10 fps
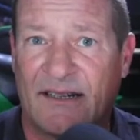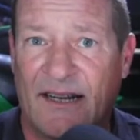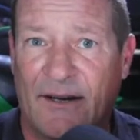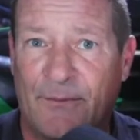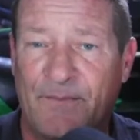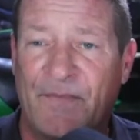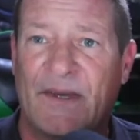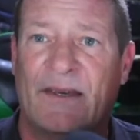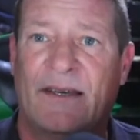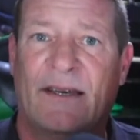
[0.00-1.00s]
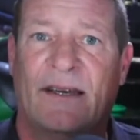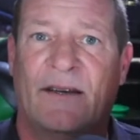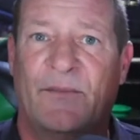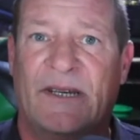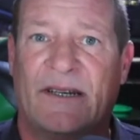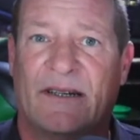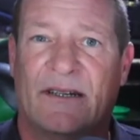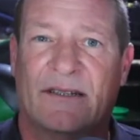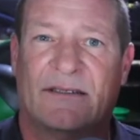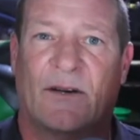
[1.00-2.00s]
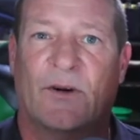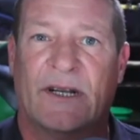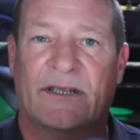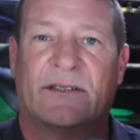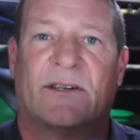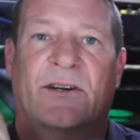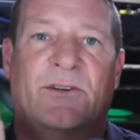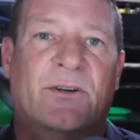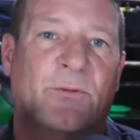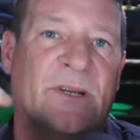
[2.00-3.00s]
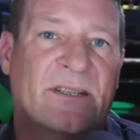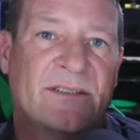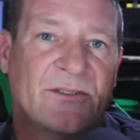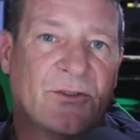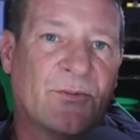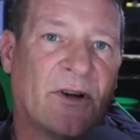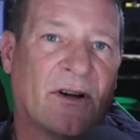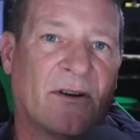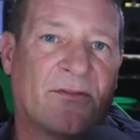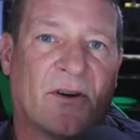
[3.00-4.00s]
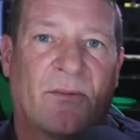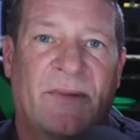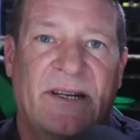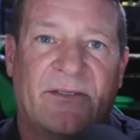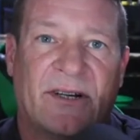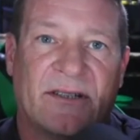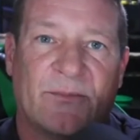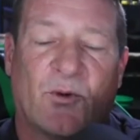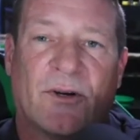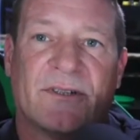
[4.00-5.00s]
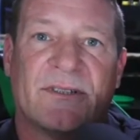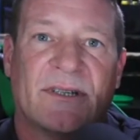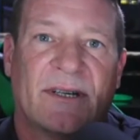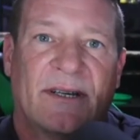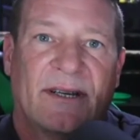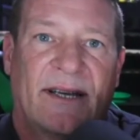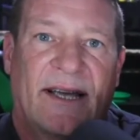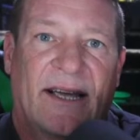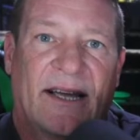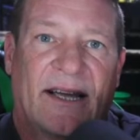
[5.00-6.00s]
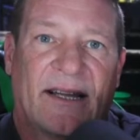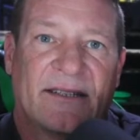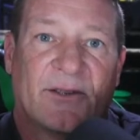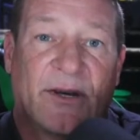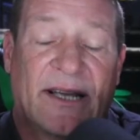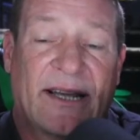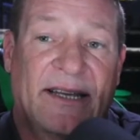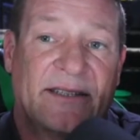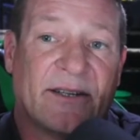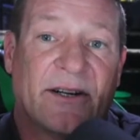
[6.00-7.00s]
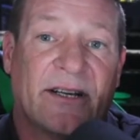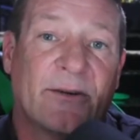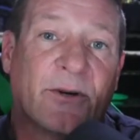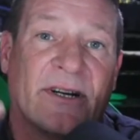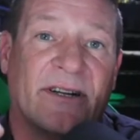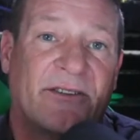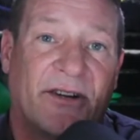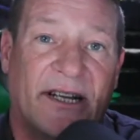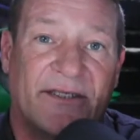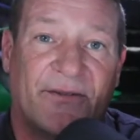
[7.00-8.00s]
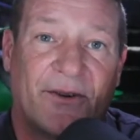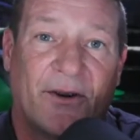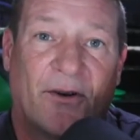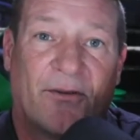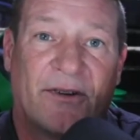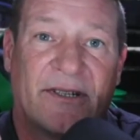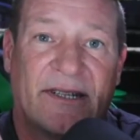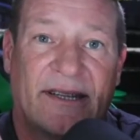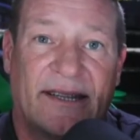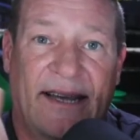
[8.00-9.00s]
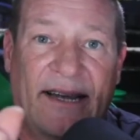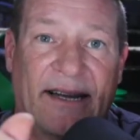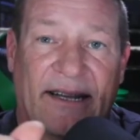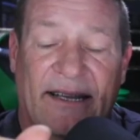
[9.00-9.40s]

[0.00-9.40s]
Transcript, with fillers: now because I wanted to start doing a weekly Zoom call for our Patreon supporters. And so at 8:30, we're going to transfer over to that.